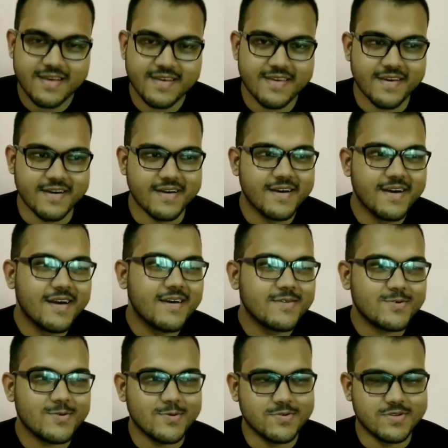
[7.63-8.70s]
Yeah,
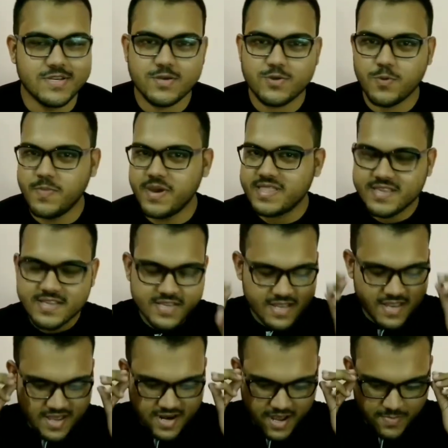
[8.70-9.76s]
so just to make things
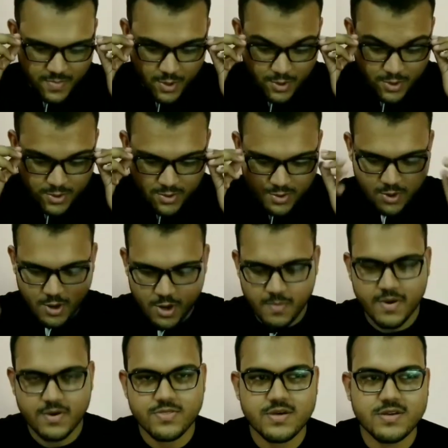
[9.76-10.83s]
clear, I'm not going to talk
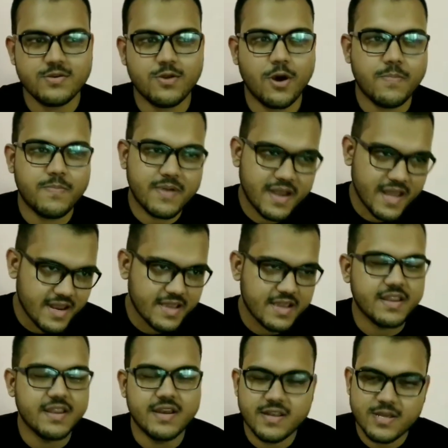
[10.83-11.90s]
about the top 10
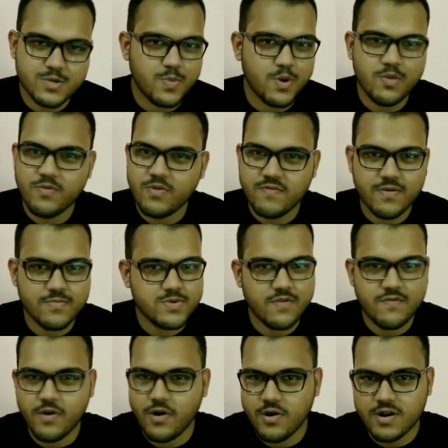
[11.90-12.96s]
greatest Bollywood films of
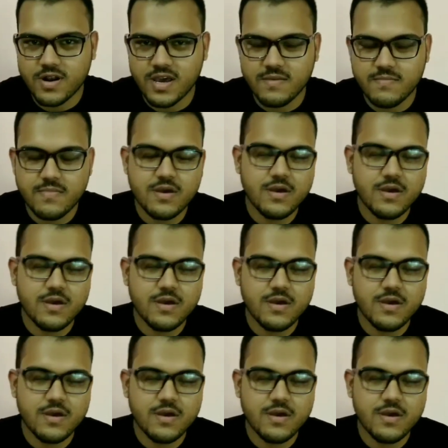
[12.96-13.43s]
all time